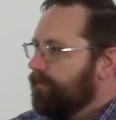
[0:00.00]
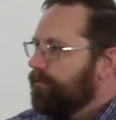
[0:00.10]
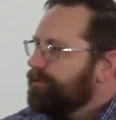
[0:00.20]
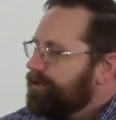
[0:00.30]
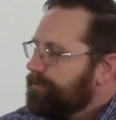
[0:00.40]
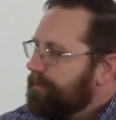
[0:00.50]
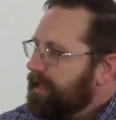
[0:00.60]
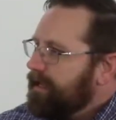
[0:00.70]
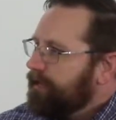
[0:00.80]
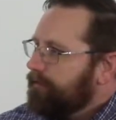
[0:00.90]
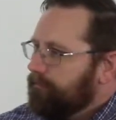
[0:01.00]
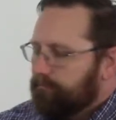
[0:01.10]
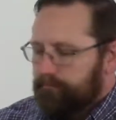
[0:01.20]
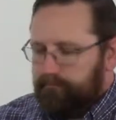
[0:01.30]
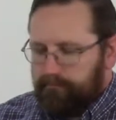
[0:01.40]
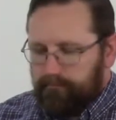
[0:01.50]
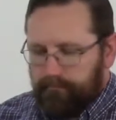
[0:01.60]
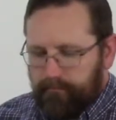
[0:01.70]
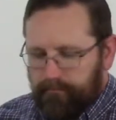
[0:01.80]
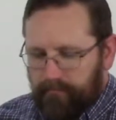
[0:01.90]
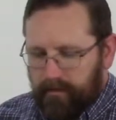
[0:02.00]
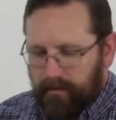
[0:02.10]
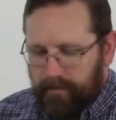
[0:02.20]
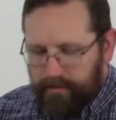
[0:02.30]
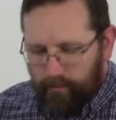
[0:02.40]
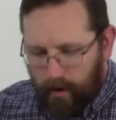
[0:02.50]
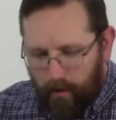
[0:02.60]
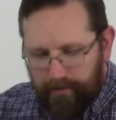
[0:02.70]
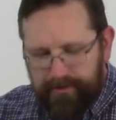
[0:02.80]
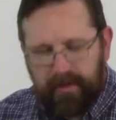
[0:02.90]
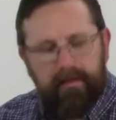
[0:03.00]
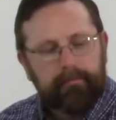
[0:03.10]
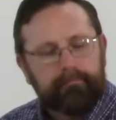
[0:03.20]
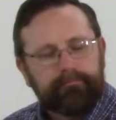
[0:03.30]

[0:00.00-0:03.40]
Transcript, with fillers: What does this mean? It means we're all the same.